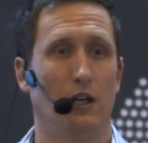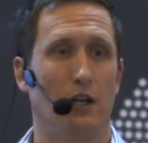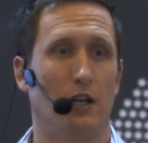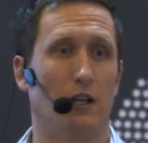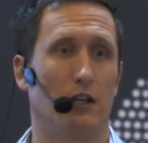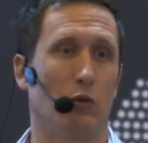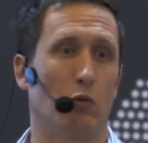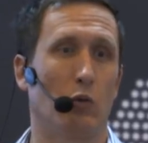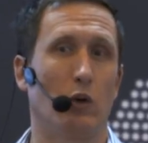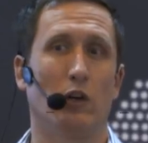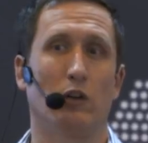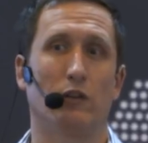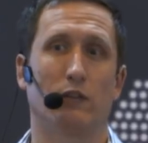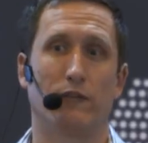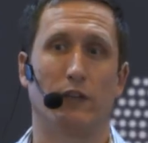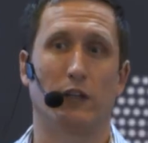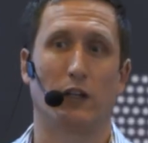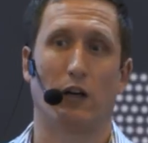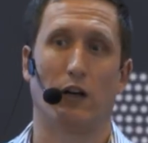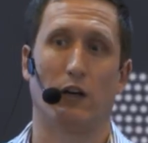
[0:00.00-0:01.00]
in the world
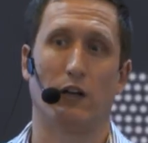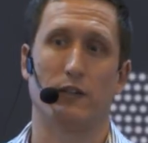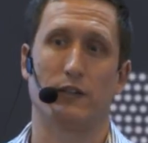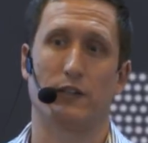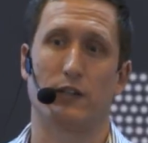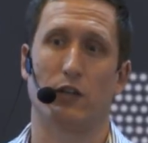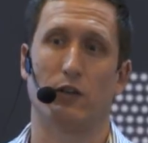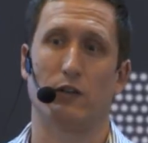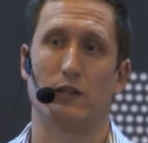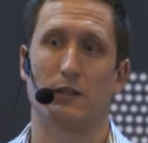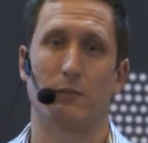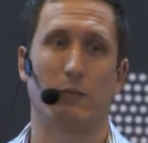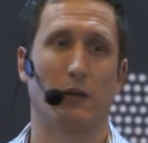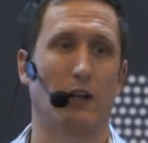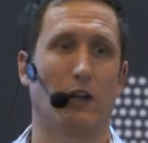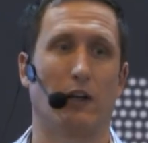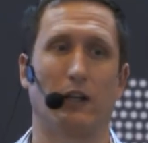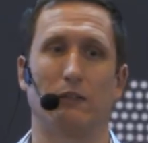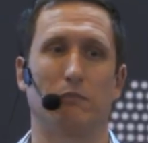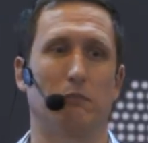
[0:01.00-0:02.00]
for cards, so it's a bit
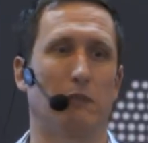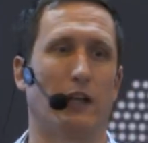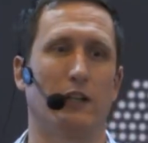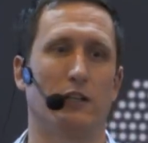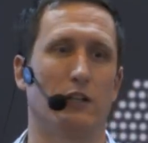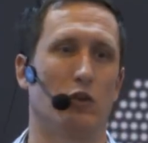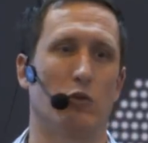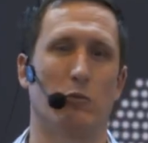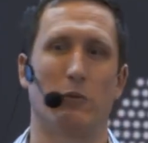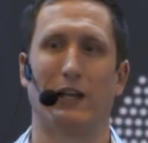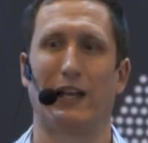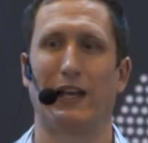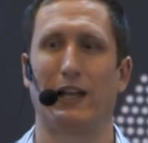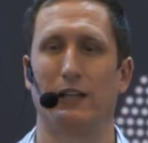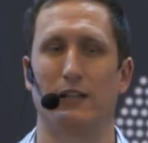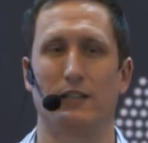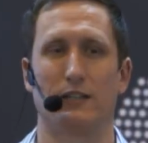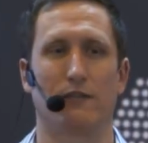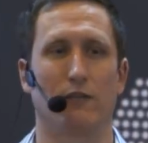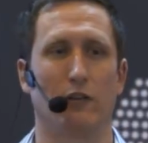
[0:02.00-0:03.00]
like London or
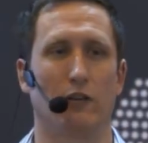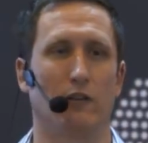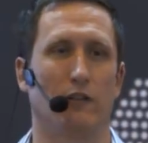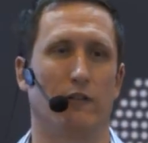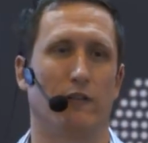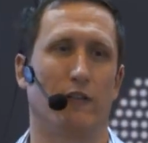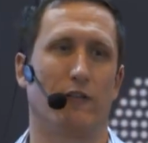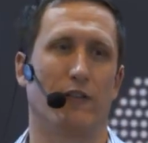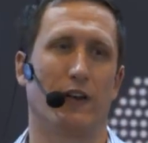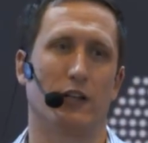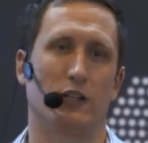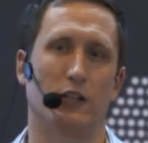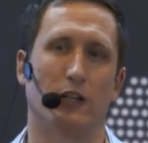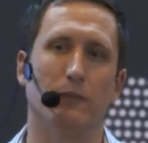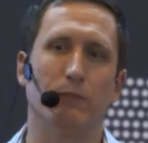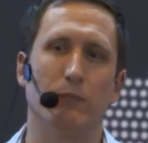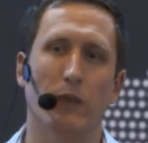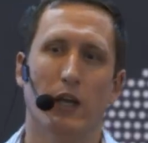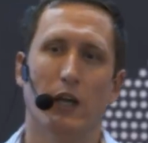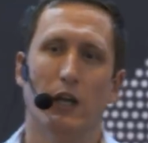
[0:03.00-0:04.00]
Milan is for
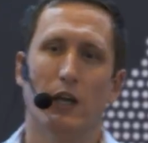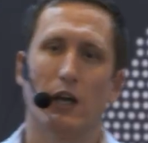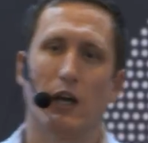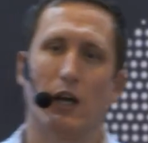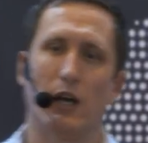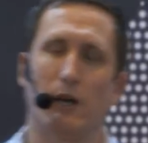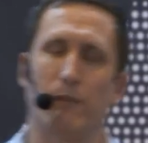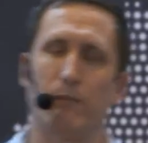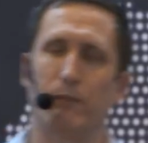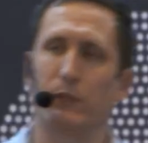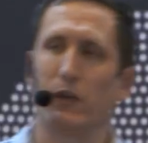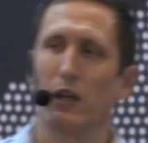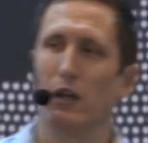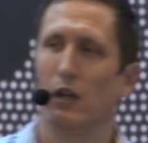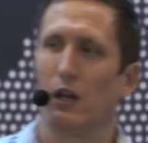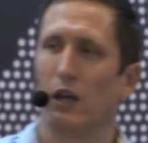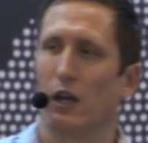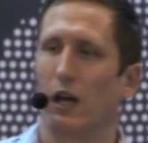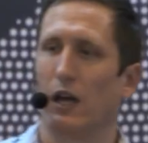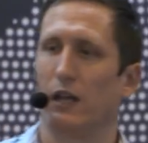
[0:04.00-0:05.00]
fashion.
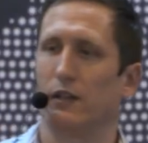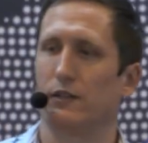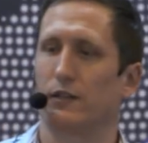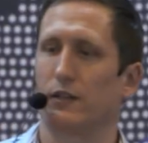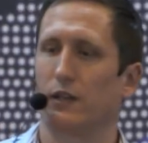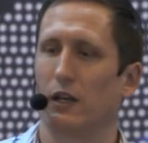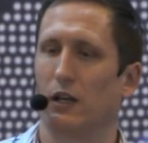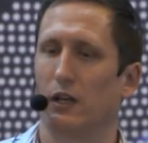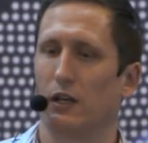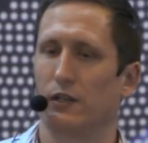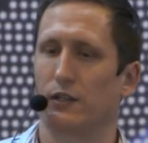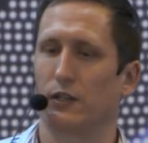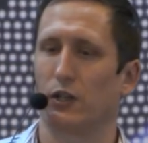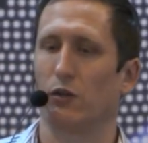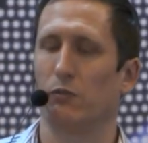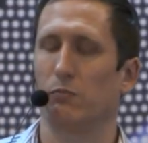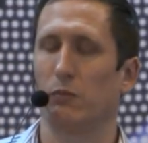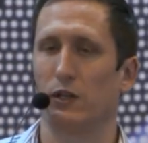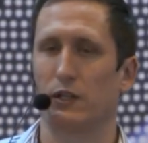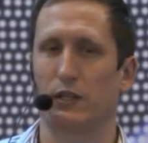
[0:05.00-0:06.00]

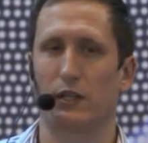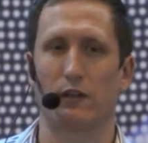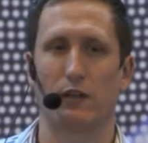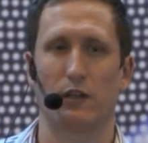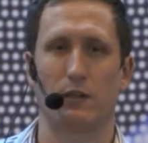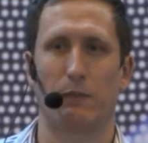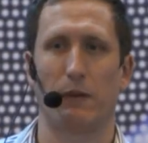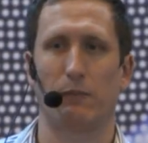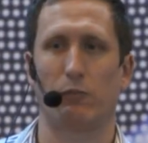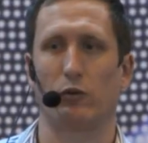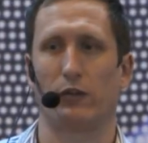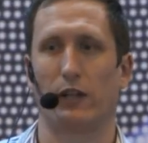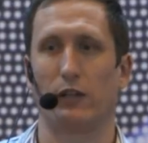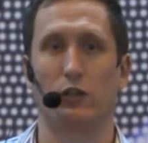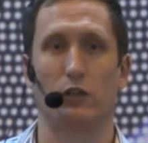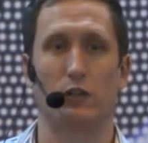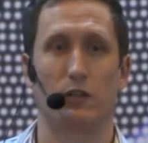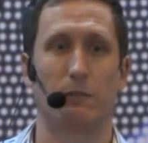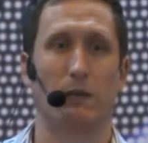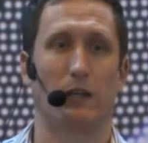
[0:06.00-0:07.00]
So most of those people, they
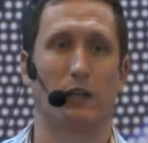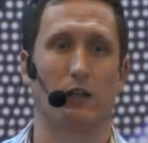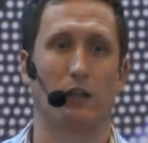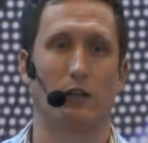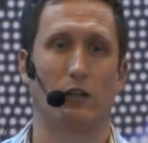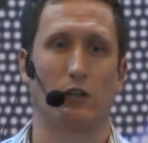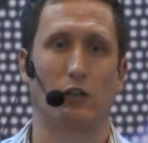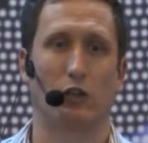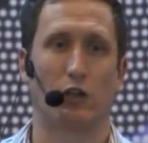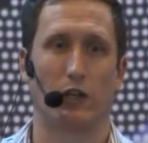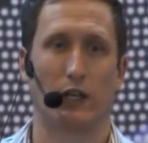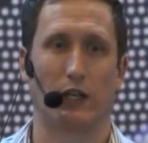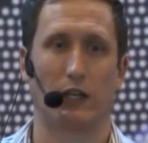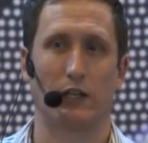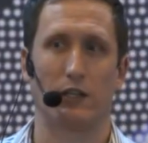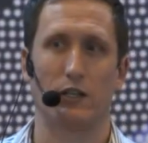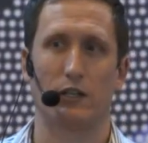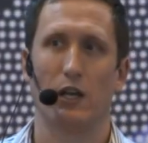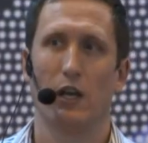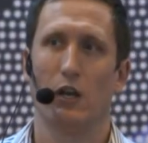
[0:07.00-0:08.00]
do speak good
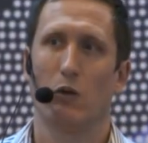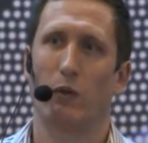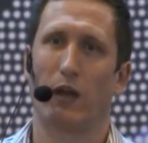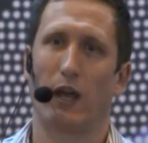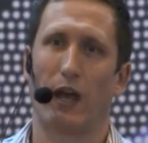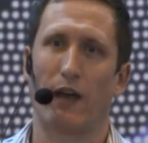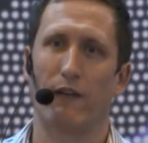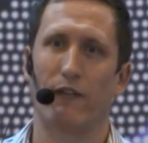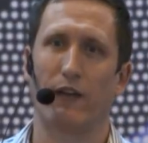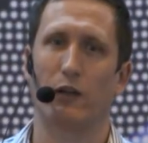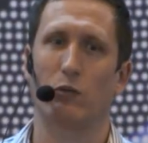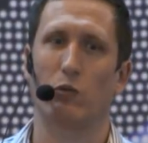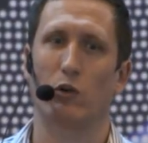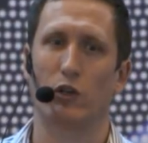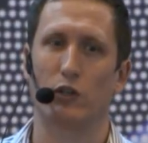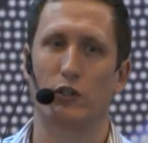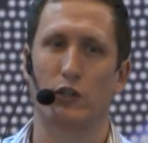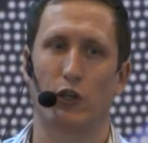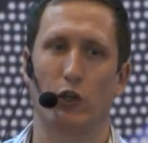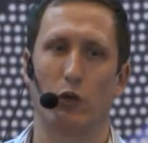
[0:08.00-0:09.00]
English. We have had
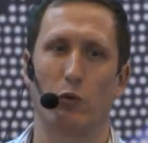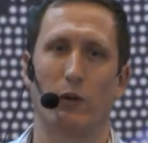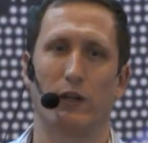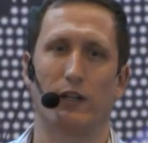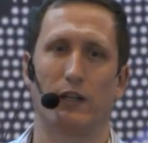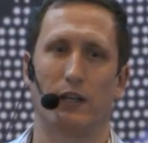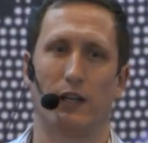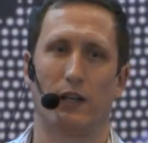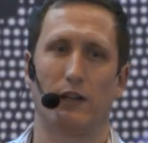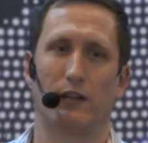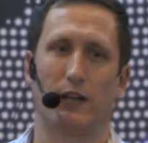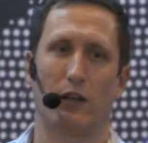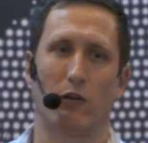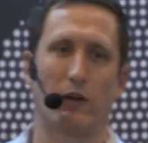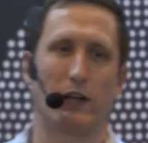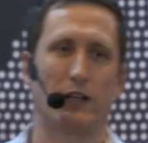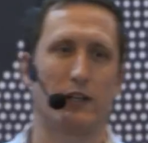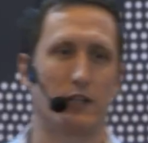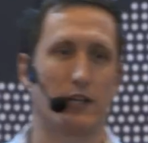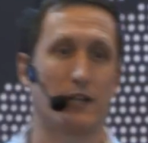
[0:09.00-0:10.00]
1 or 2 where their
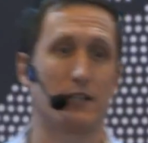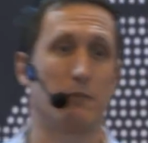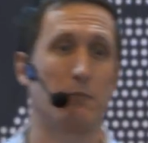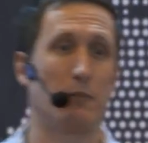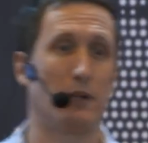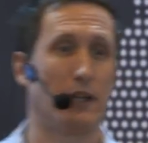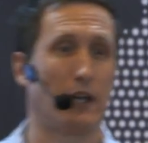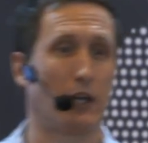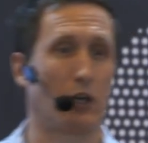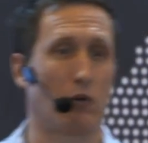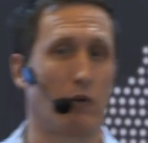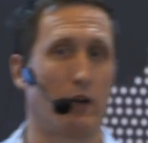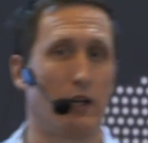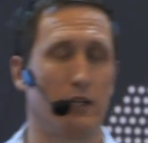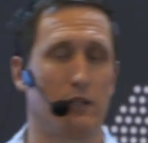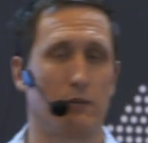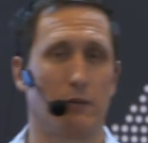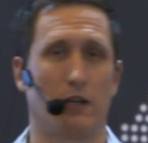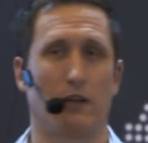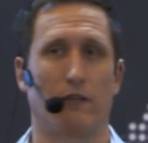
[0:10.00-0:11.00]
English hasn't been that
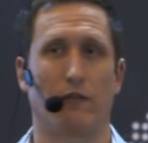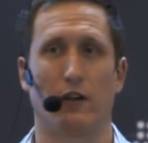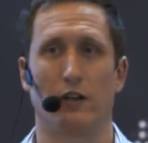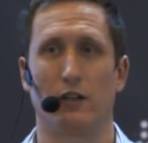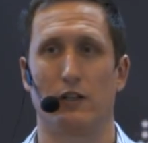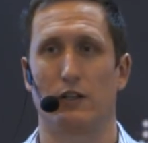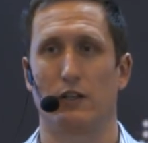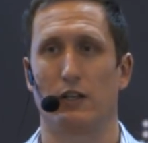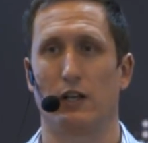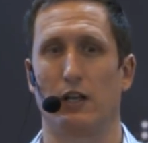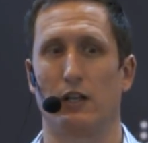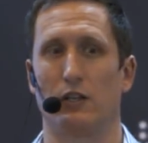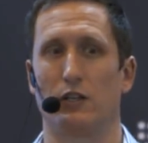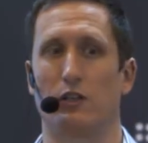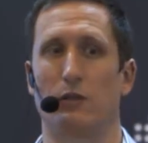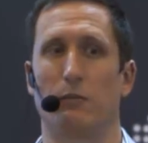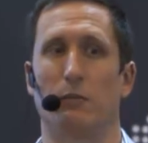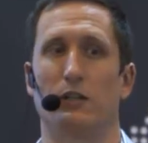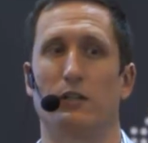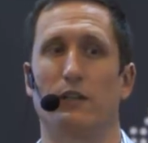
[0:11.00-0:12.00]
great. We had a French
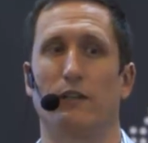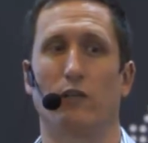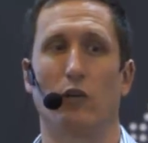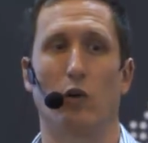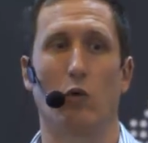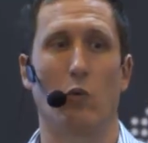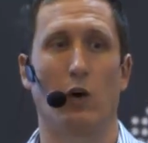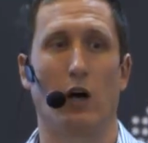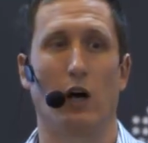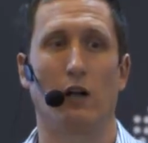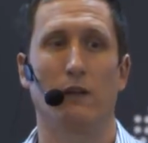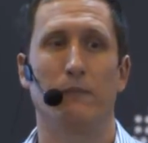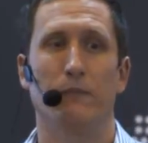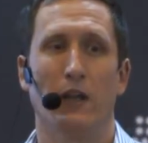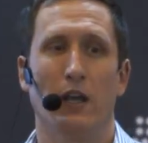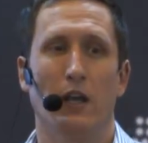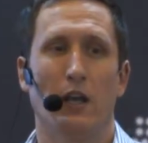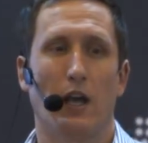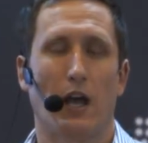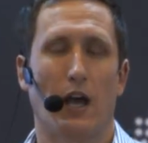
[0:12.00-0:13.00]
distributor for a while,
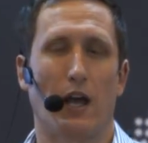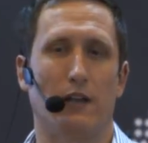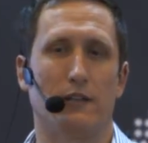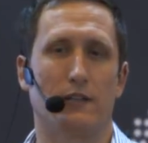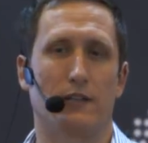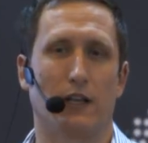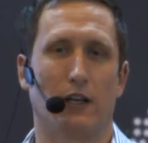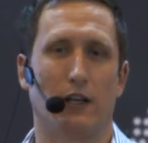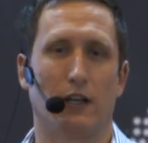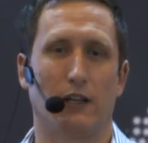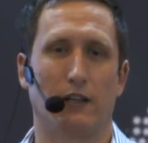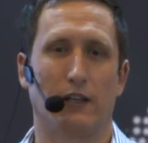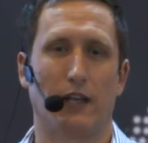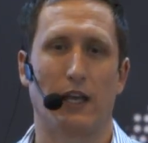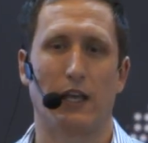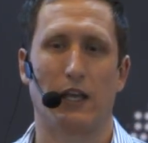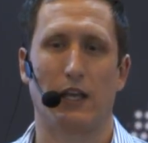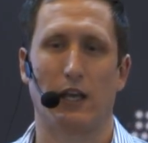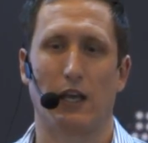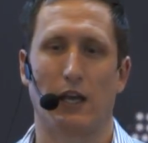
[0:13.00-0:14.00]
and
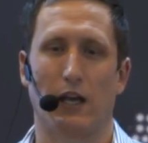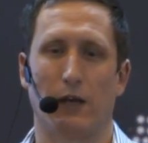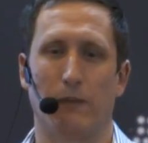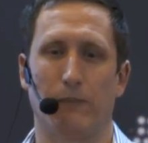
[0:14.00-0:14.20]
they